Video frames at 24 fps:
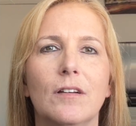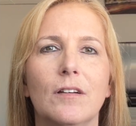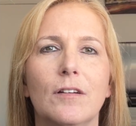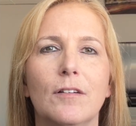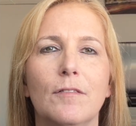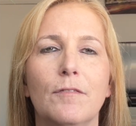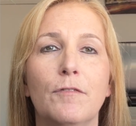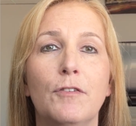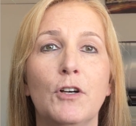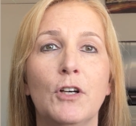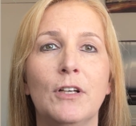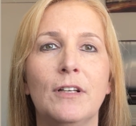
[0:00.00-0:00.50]

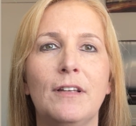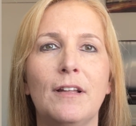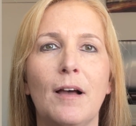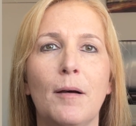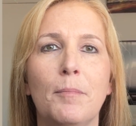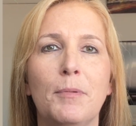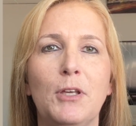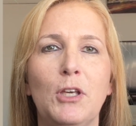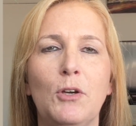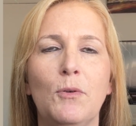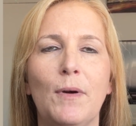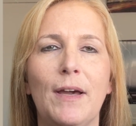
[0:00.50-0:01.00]
For
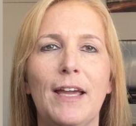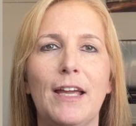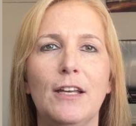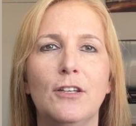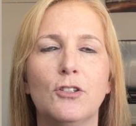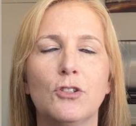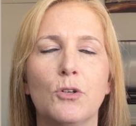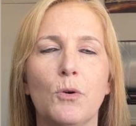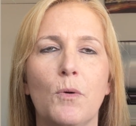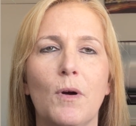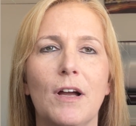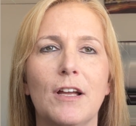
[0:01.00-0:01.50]

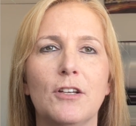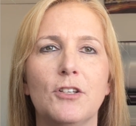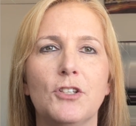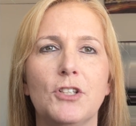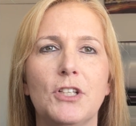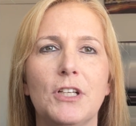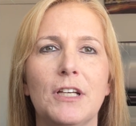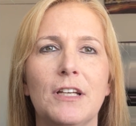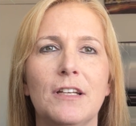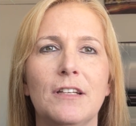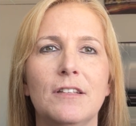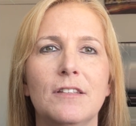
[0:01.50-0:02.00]
WH
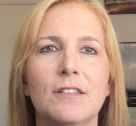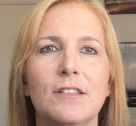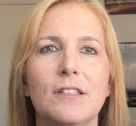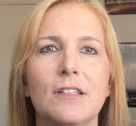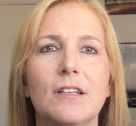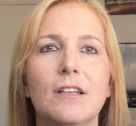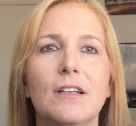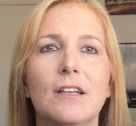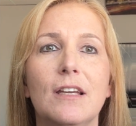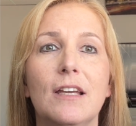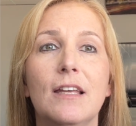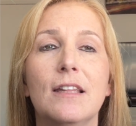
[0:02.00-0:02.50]
questions,
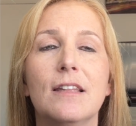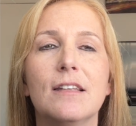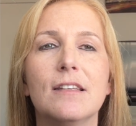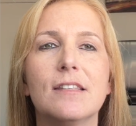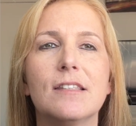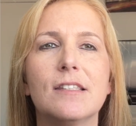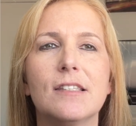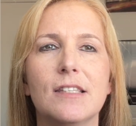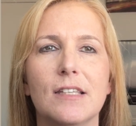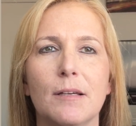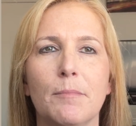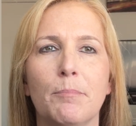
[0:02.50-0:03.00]
in the
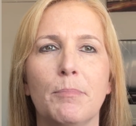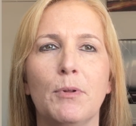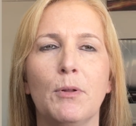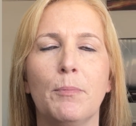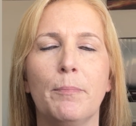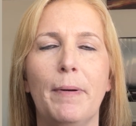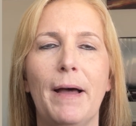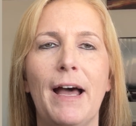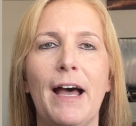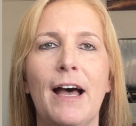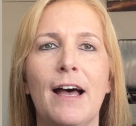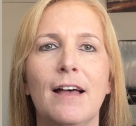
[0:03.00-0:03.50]
simple
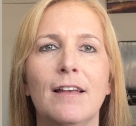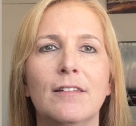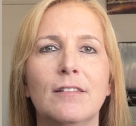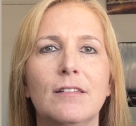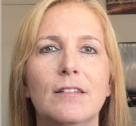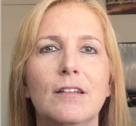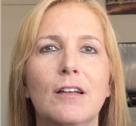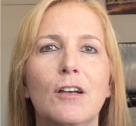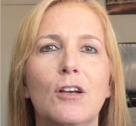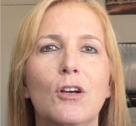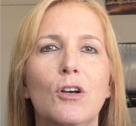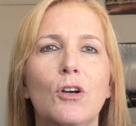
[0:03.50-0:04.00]

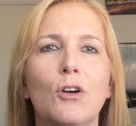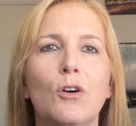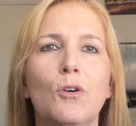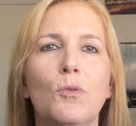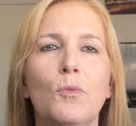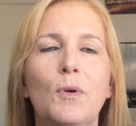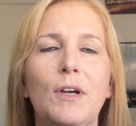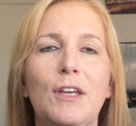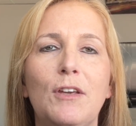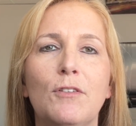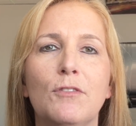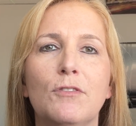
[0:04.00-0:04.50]
past,
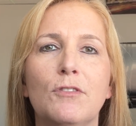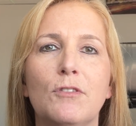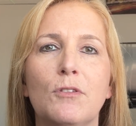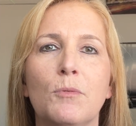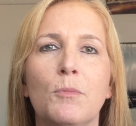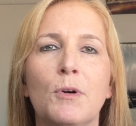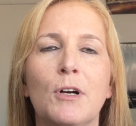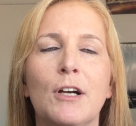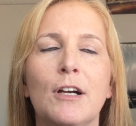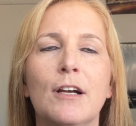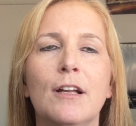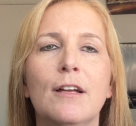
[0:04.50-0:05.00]
we use the
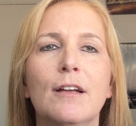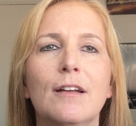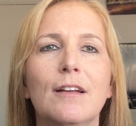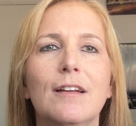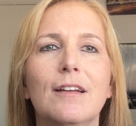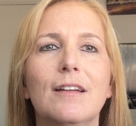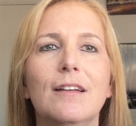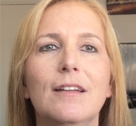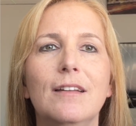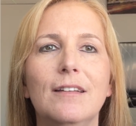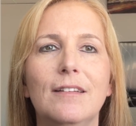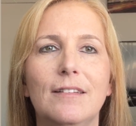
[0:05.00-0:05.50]
word
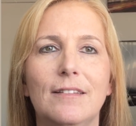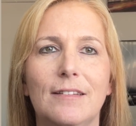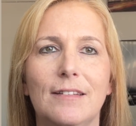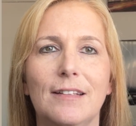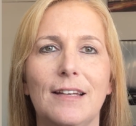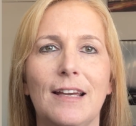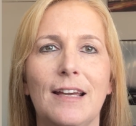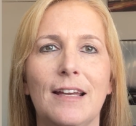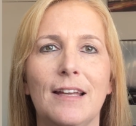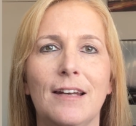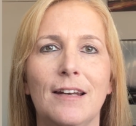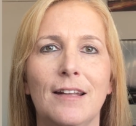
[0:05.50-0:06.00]

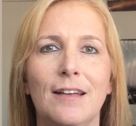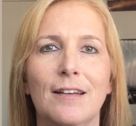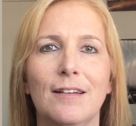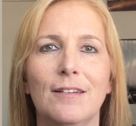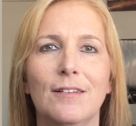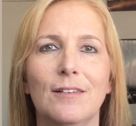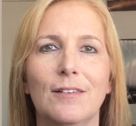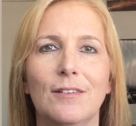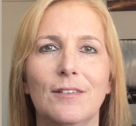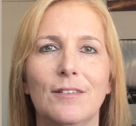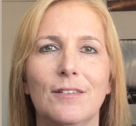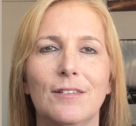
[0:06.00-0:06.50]
did.
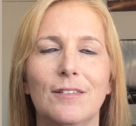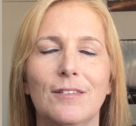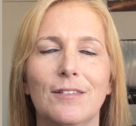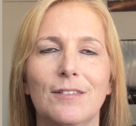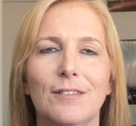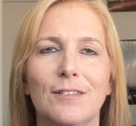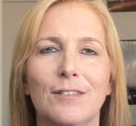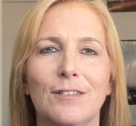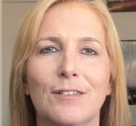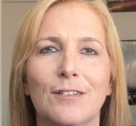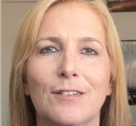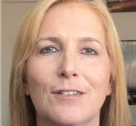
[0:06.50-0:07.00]

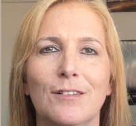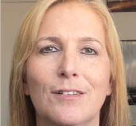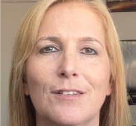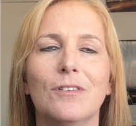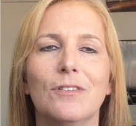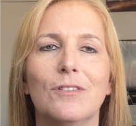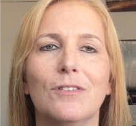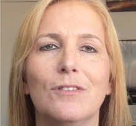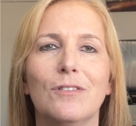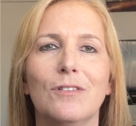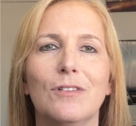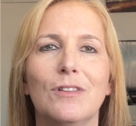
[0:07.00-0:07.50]

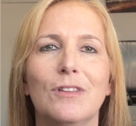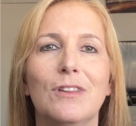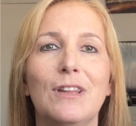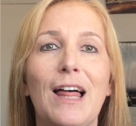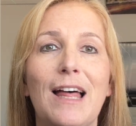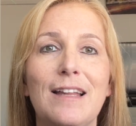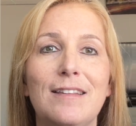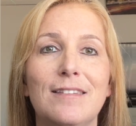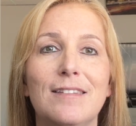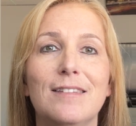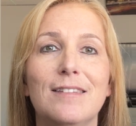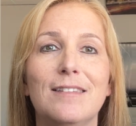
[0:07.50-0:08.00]

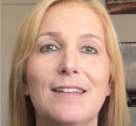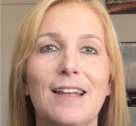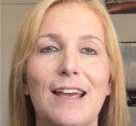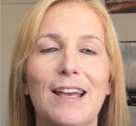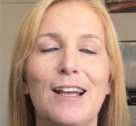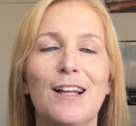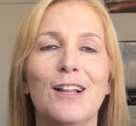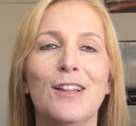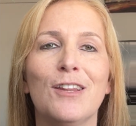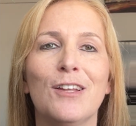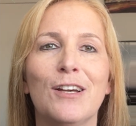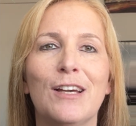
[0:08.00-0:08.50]
Let's take
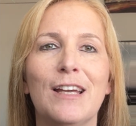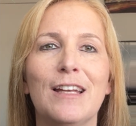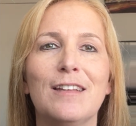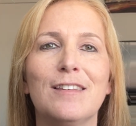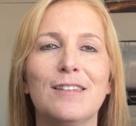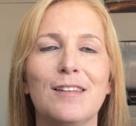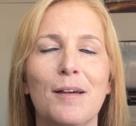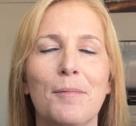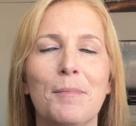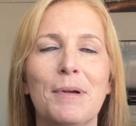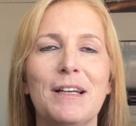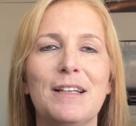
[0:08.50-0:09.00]
a look at
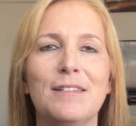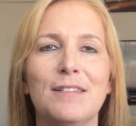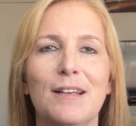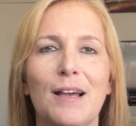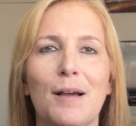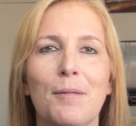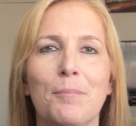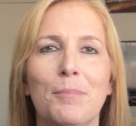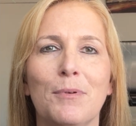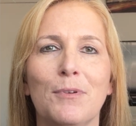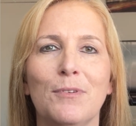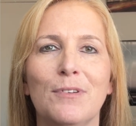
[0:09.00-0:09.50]
some
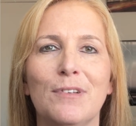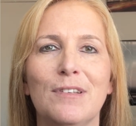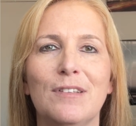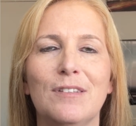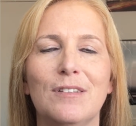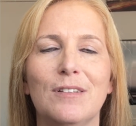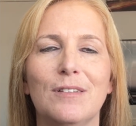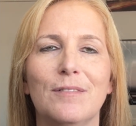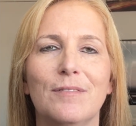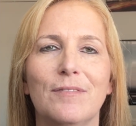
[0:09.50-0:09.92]
examples.